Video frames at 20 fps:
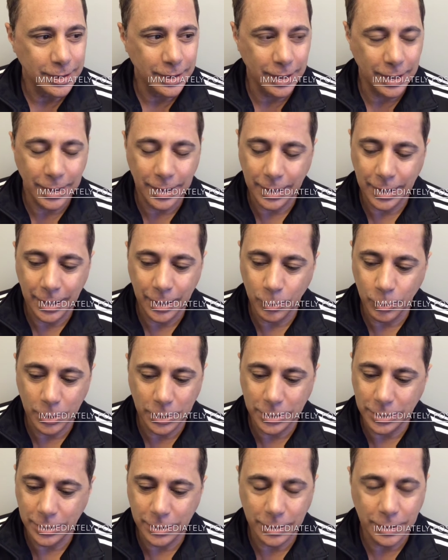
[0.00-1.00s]
Yeah, I
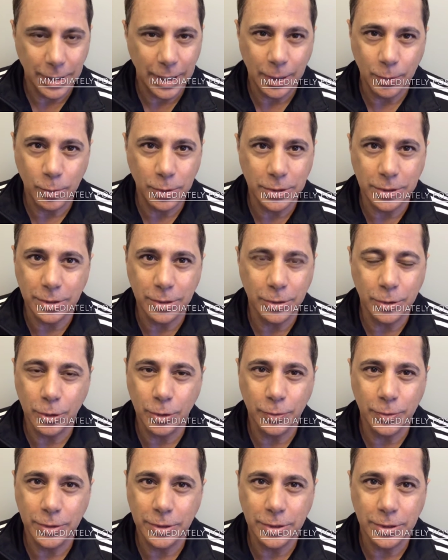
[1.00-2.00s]
wasn't
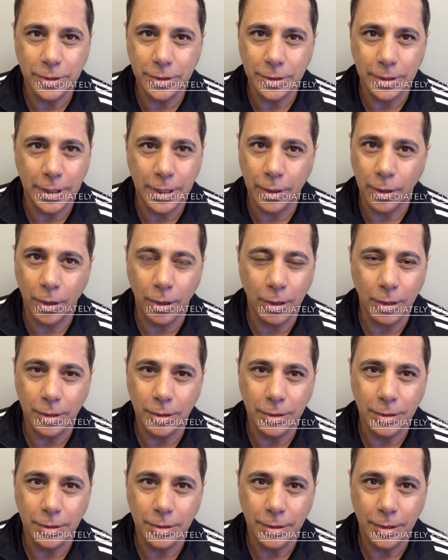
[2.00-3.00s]
nervous at
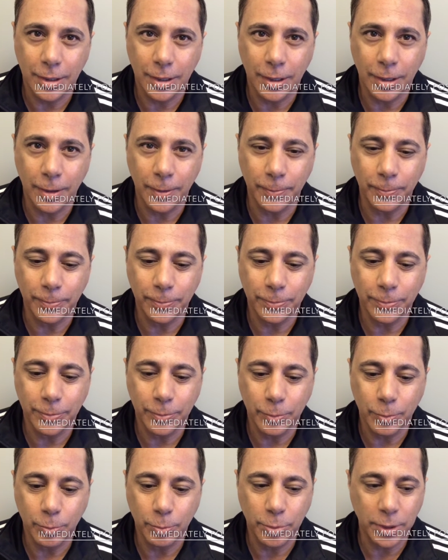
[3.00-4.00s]
all,
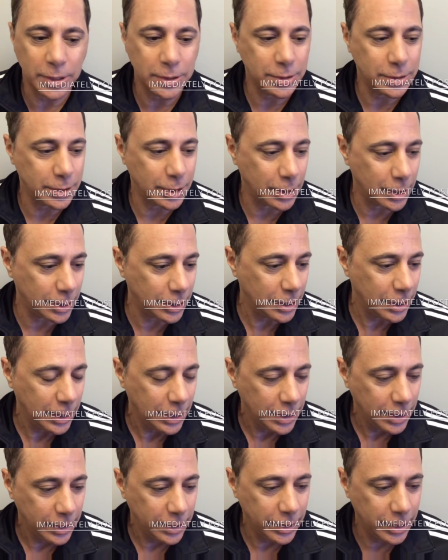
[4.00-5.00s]
but
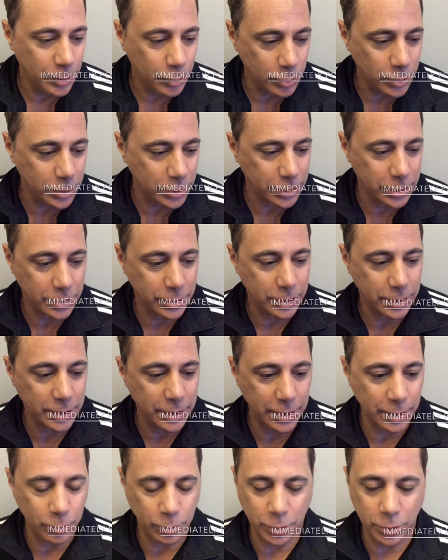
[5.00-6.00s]
it was
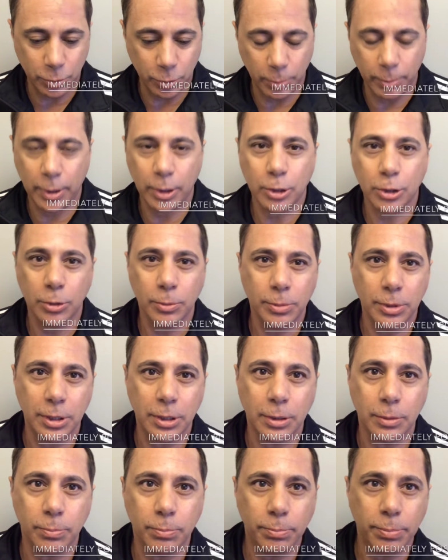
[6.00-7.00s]

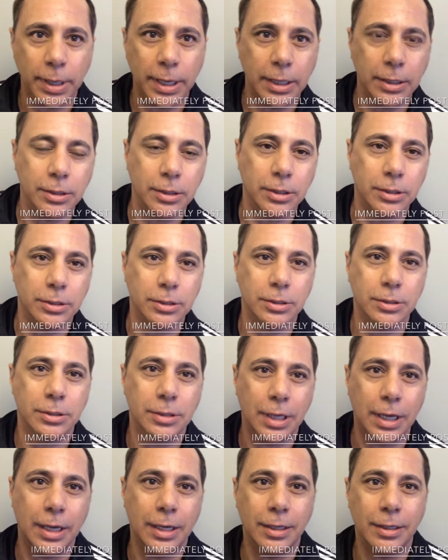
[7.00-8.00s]
remarkably
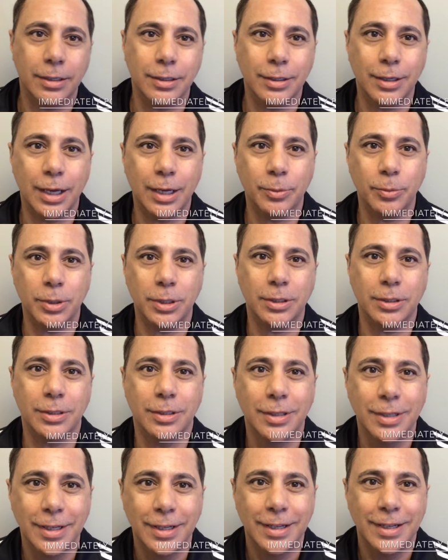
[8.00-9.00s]
painless. I mean,
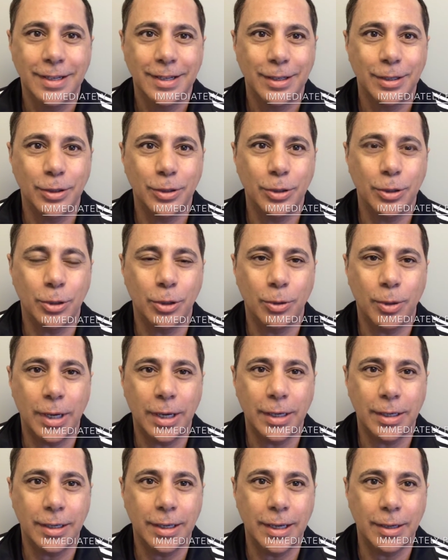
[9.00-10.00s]

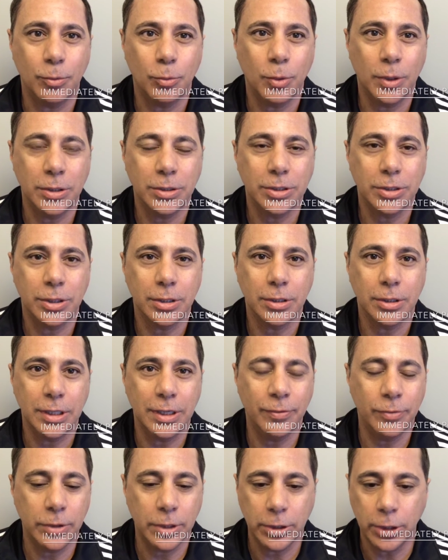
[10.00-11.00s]
once
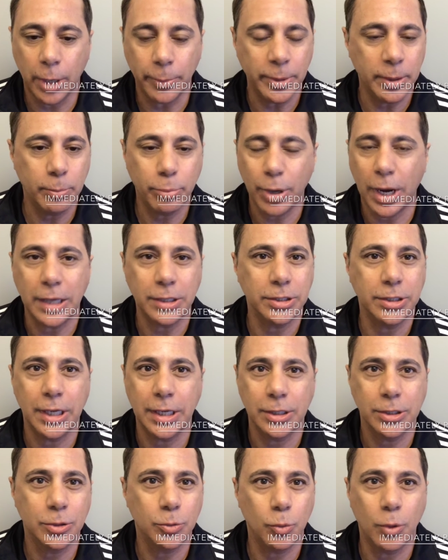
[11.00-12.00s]
even the numbing
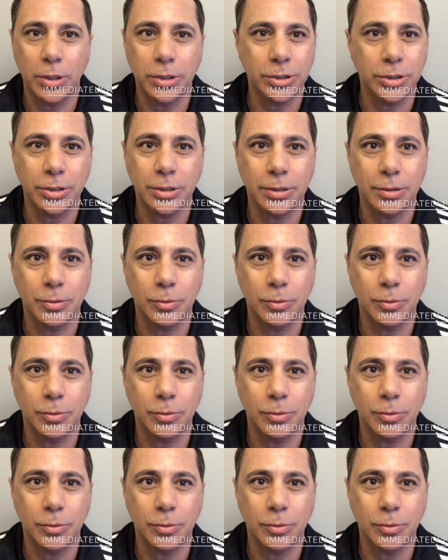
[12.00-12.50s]
process was